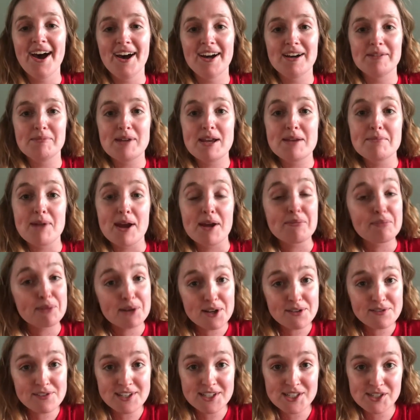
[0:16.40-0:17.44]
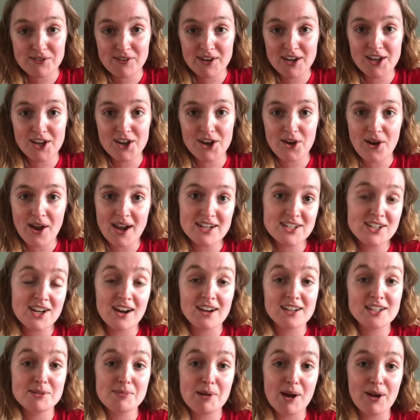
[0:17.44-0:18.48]
In my previous video, I
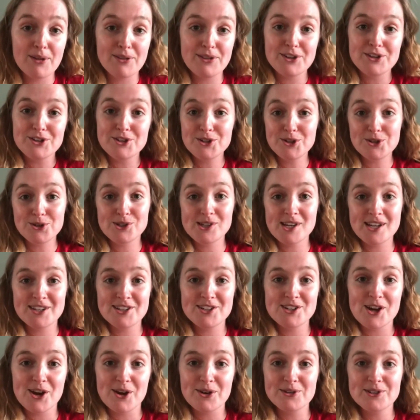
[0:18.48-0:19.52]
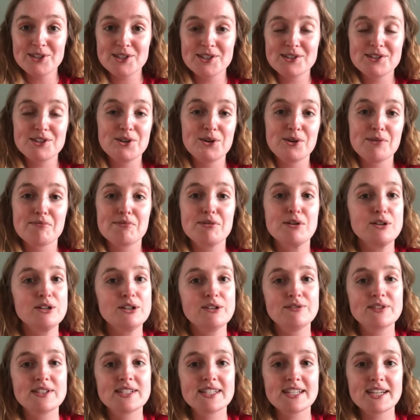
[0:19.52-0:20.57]
talked about the do's and don'ts to
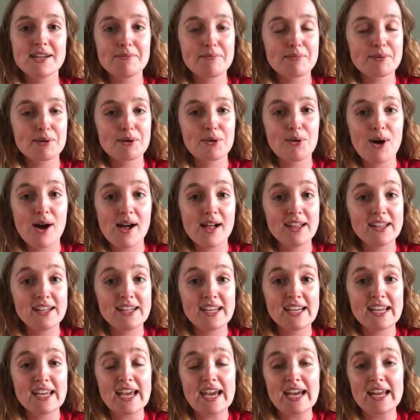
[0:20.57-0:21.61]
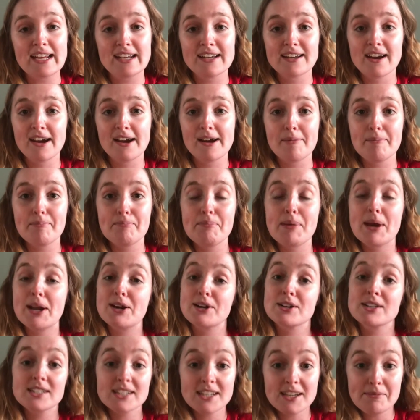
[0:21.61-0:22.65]
improve sleep quality and
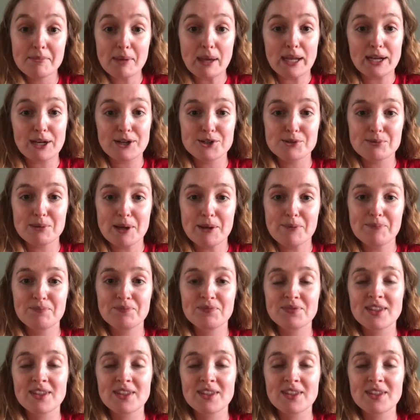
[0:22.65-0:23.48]
better sleep management.